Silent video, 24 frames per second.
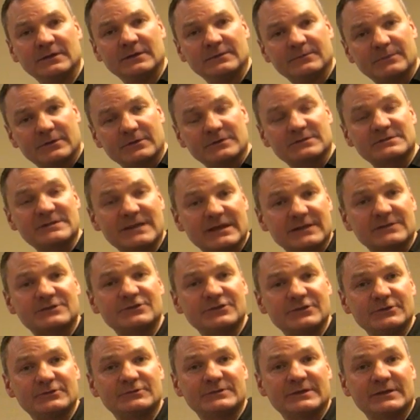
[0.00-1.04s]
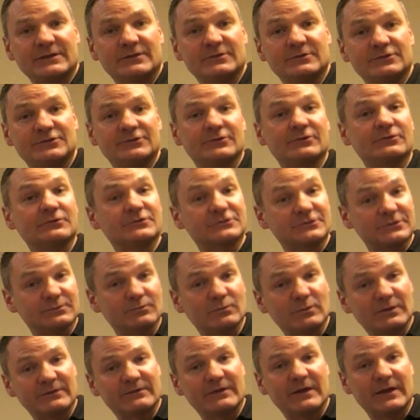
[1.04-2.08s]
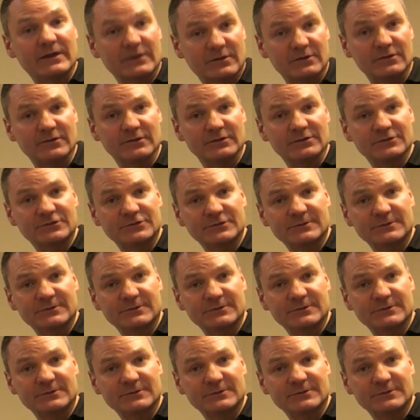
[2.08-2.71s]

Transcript: because that's used in conjunction with our clutch.